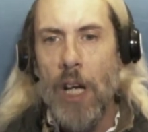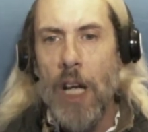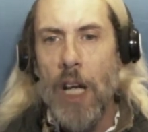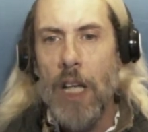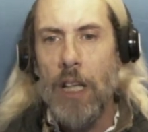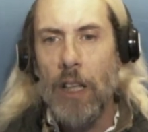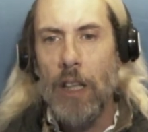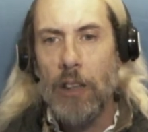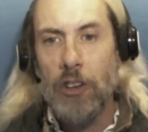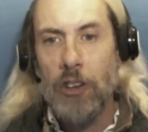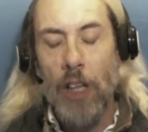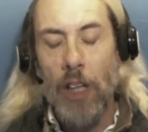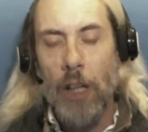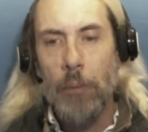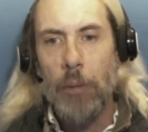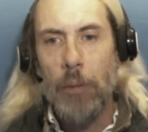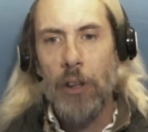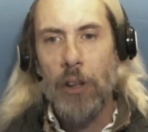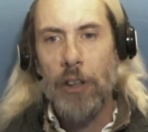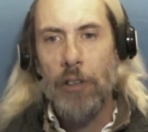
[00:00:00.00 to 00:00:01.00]
Yes, I
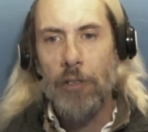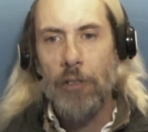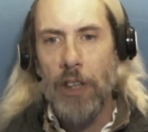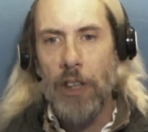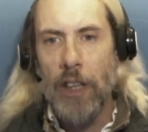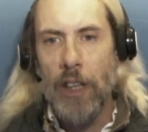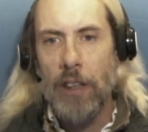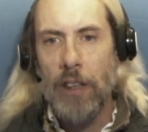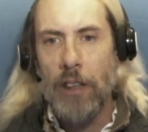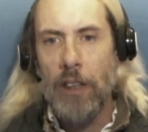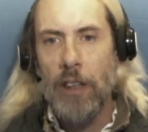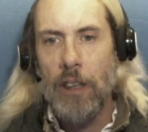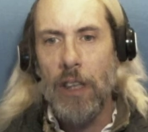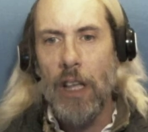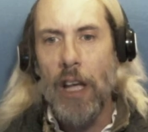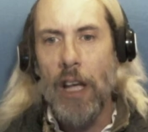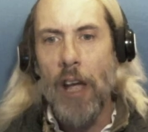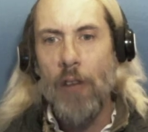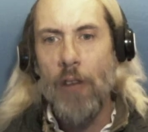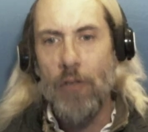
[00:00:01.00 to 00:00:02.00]
believe that
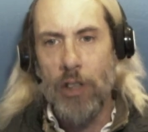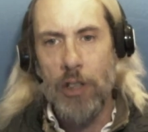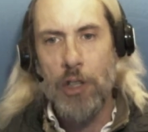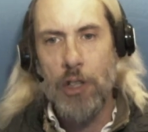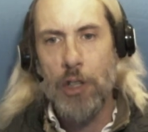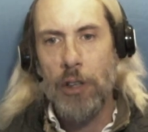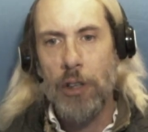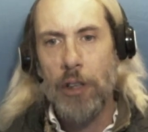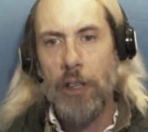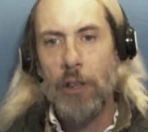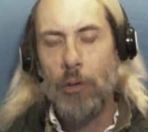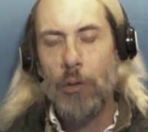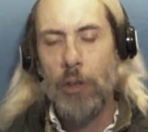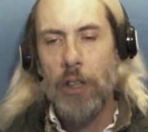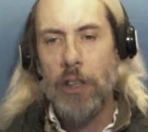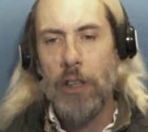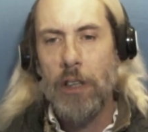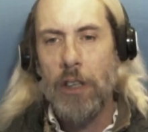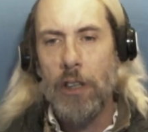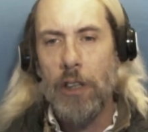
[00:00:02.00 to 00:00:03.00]
eventually we
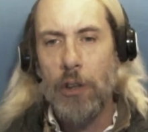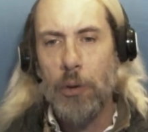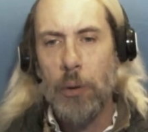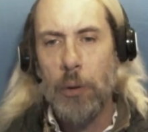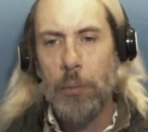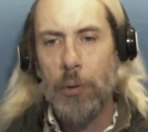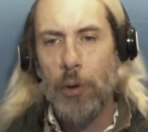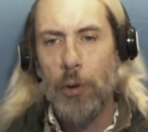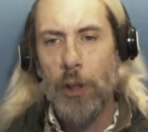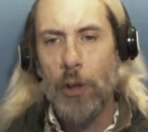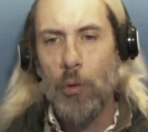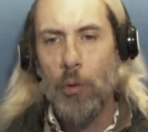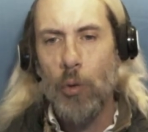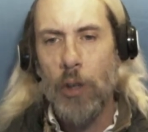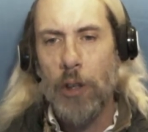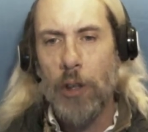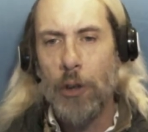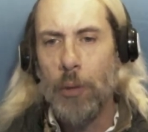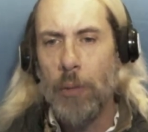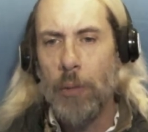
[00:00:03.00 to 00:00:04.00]
can get to a point
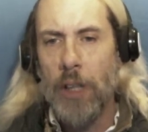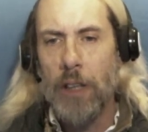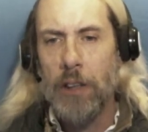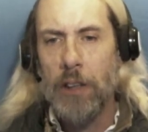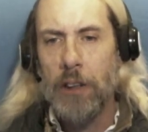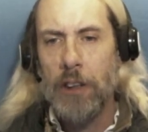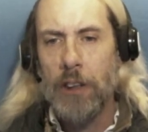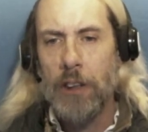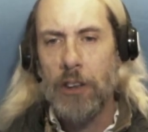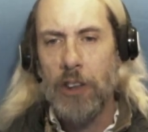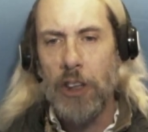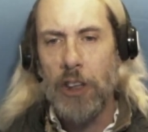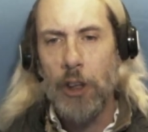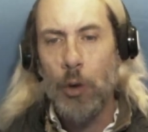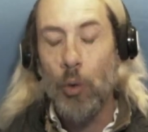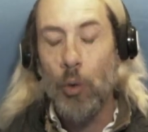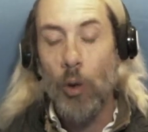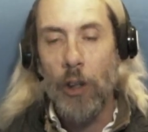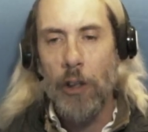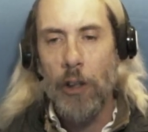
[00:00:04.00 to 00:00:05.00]
where humanity is
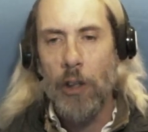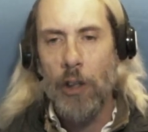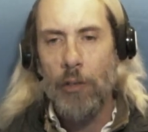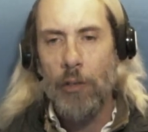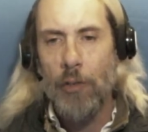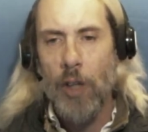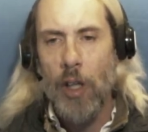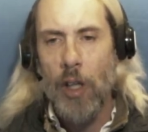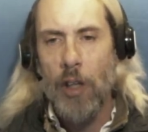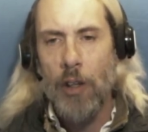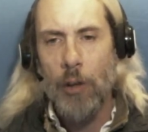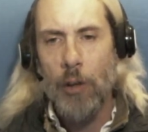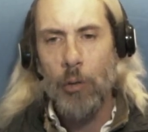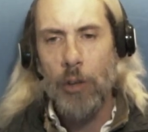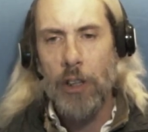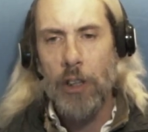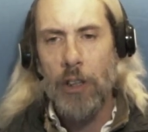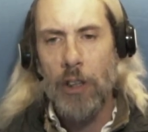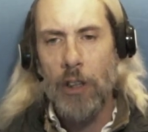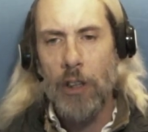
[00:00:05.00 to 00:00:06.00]
equal enough that
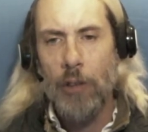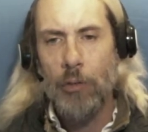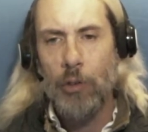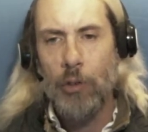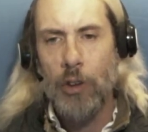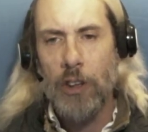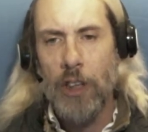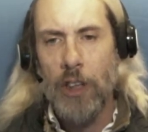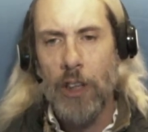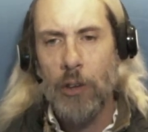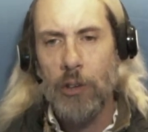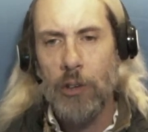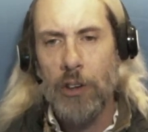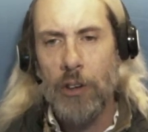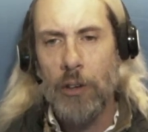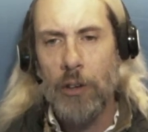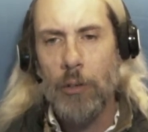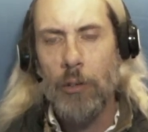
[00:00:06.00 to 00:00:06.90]
we can live without